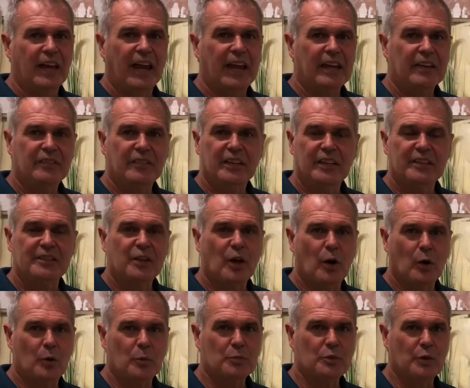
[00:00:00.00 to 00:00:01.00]
Haven is
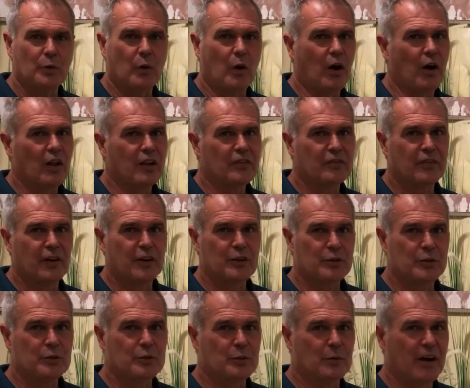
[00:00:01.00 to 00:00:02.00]
home to all of our
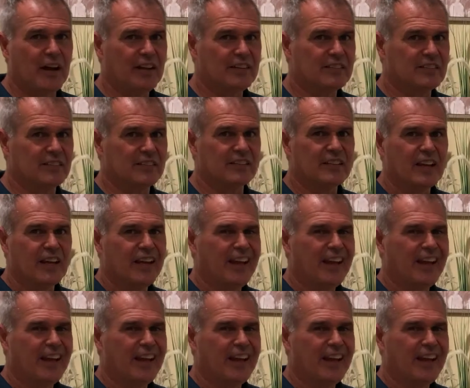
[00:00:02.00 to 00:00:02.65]
new grasses,